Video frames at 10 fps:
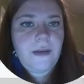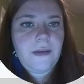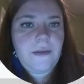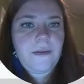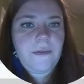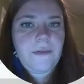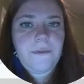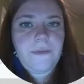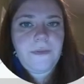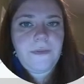
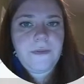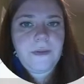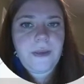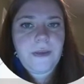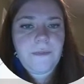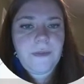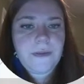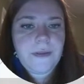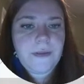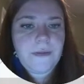of a
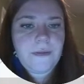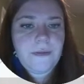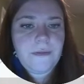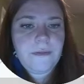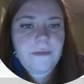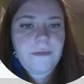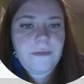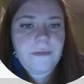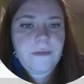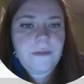rectangle
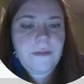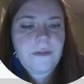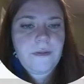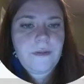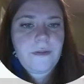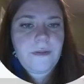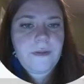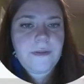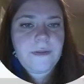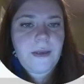
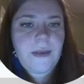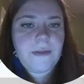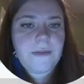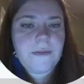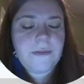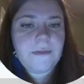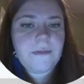this size.